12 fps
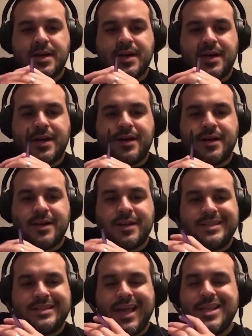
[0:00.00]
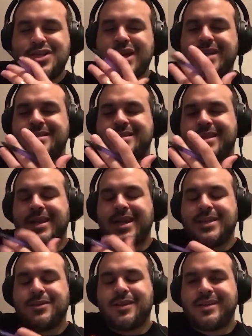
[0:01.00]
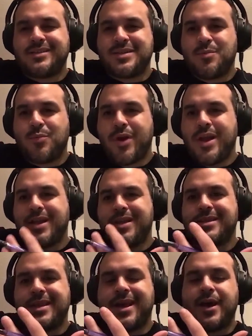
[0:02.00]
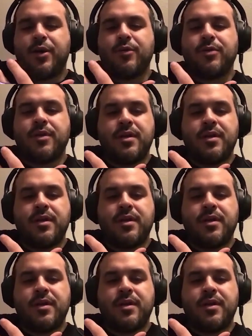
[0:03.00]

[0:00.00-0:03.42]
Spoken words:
uh, digesting, analyzing, breaking down